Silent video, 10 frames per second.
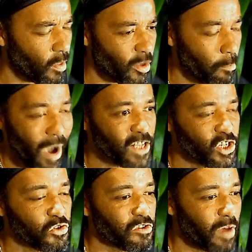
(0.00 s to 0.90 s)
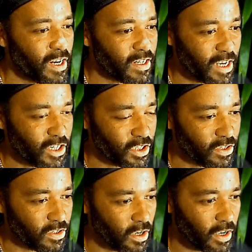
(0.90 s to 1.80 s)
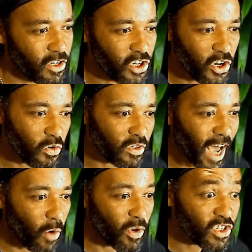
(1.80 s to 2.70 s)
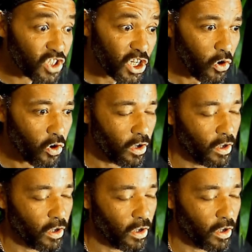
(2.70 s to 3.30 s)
the Master of Meditations, the internal Taoist Qigong.